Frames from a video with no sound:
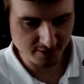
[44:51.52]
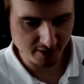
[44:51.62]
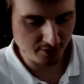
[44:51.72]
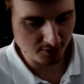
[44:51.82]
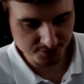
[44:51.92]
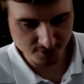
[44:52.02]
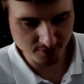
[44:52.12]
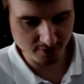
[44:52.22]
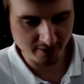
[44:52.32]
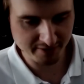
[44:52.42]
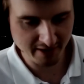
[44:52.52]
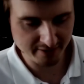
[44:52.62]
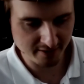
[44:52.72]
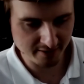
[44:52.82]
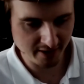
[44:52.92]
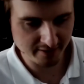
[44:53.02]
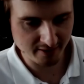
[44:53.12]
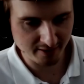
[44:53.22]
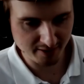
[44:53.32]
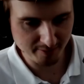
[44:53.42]
and also
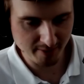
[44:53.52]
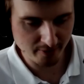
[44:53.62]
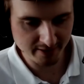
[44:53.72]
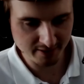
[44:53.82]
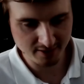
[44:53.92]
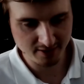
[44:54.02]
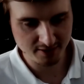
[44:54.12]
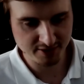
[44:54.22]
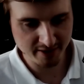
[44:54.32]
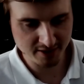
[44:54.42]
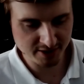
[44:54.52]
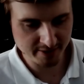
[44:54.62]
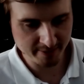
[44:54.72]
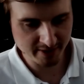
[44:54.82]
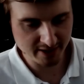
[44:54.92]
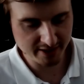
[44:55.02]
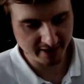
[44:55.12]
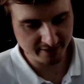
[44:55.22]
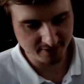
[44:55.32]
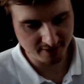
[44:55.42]
data in memory dynamically
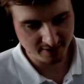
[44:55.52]
and